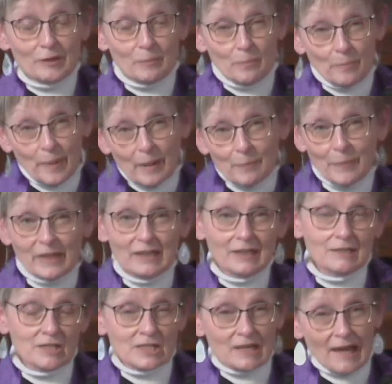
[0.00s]
bumping
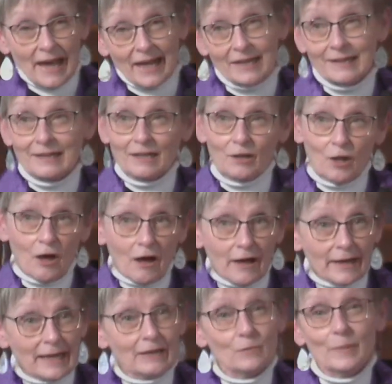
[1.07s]
and sliding
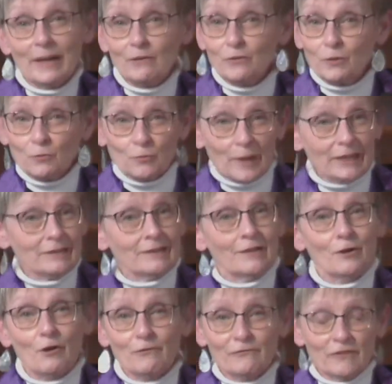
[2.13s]
along at about the rate that
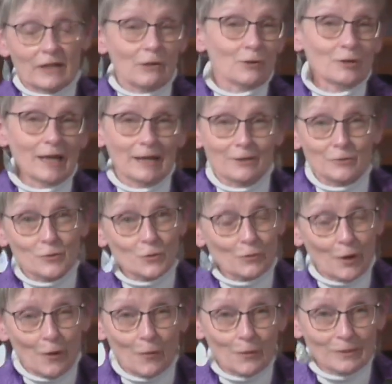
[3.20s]
our fingernails
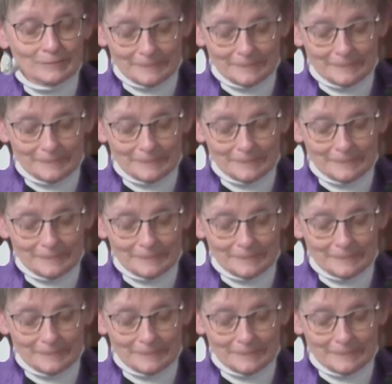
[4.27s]
grow.